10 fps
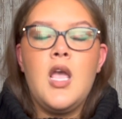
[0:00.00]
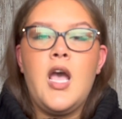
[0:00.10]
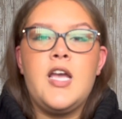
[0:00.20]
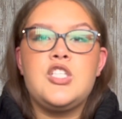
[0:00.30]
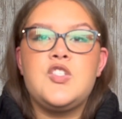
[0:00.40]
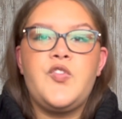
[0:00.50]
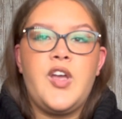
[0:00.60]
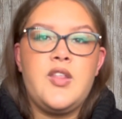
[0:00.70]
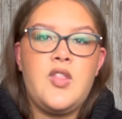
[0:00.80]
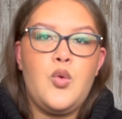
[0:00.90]
I just
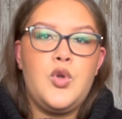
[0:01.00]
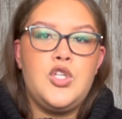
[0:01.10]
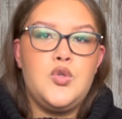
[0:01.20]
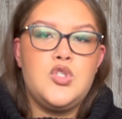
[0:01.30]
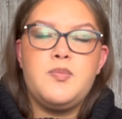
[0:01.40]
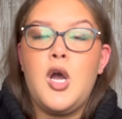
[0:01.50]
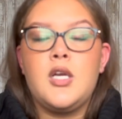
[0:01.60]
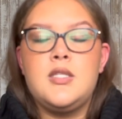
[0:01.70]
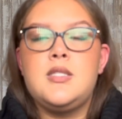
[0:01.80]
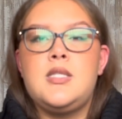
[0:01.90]
find that when you spot
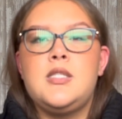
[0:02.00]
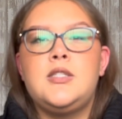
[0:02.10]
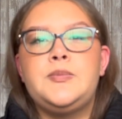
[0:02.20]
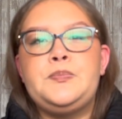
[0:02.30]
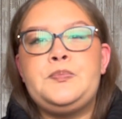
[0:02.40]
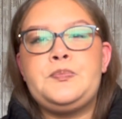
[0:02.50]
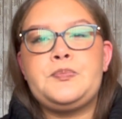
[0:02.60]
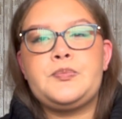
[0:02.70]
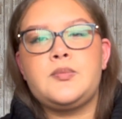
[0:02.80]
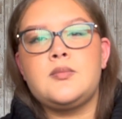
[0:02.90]
conceal
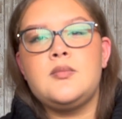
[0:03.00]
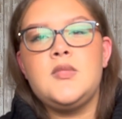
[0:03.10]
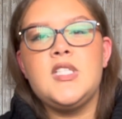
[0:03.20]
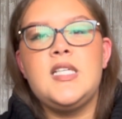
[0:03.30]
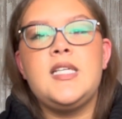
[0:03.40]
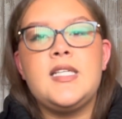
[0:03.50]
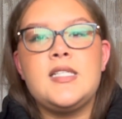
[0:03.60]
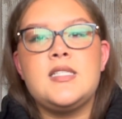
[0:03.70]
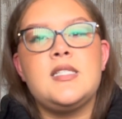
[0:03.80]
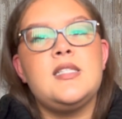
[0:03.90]

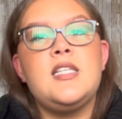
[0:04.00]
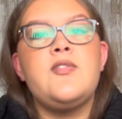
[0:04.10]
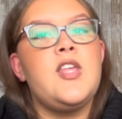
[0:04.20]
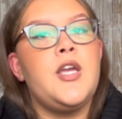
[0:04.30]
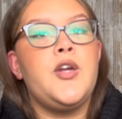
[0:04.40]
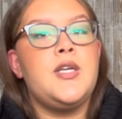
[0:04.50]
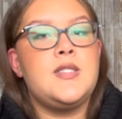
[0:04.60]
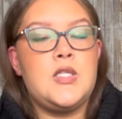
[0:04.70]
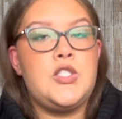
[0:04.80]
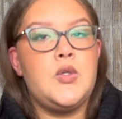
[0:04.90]
and leave the areas
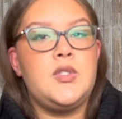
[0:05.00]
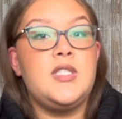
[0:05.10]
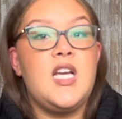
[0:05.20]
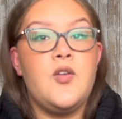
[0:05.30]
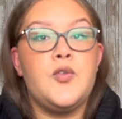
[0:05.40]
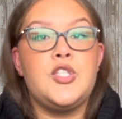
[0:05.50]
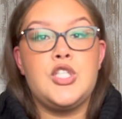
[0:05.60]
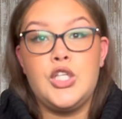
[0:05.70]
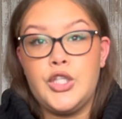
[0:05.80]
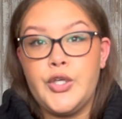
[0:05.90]
that don't need coverage
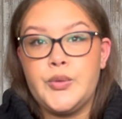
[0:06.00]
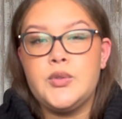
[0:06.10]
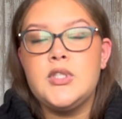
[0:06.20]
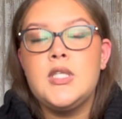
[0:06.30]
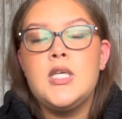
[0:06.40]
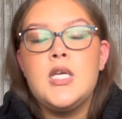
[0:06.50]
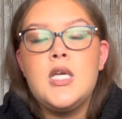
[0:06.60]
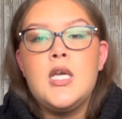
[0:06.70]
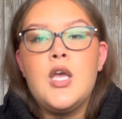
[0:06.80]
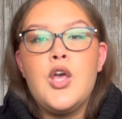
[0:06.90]
alone
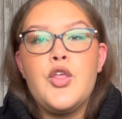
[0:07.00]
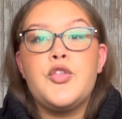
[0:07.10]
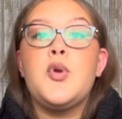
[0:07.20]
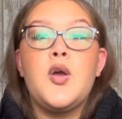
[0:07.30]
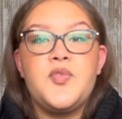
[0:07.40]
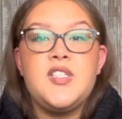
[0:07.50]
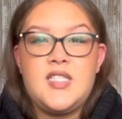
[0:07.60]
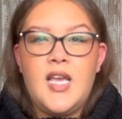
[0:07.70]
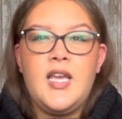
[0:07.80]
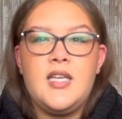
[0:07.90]
throughout the
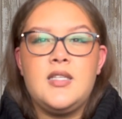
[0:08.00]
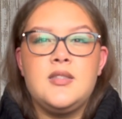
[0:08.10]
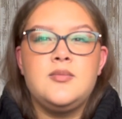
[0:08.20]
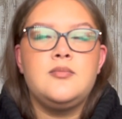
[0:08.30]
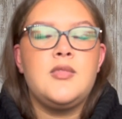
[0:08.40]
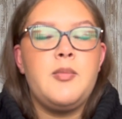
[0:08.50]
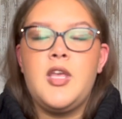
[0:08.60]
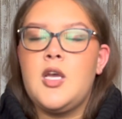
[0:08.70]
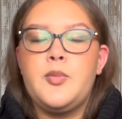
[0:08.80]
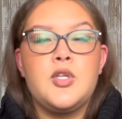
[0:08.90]
day, my
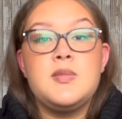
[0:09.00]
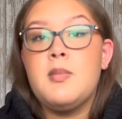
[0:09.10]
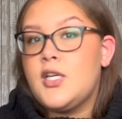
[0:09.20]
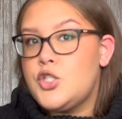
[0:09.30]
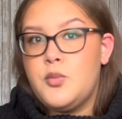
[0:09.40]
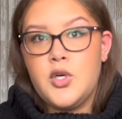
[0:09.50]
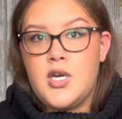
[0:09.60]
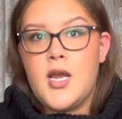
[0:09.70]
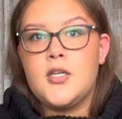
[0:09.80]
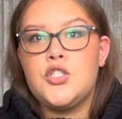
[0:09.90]
makeup looks much more
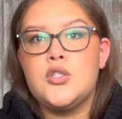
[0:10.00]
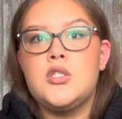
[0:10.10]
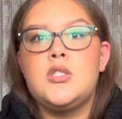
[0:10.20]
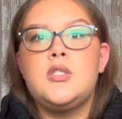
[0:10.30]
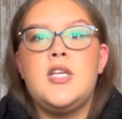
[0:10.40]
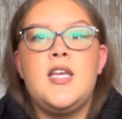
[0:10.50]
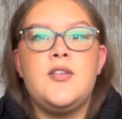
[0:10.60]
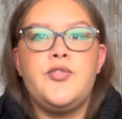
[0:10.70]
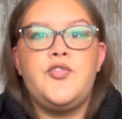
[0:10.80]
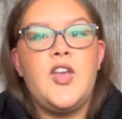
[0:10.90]
natural. It
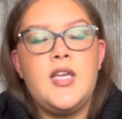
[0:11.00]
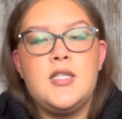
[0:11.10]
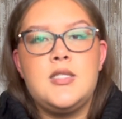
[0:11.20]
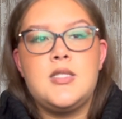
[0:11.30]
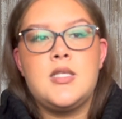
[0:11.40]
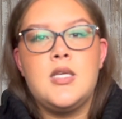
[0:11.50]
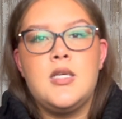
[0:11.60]
fades.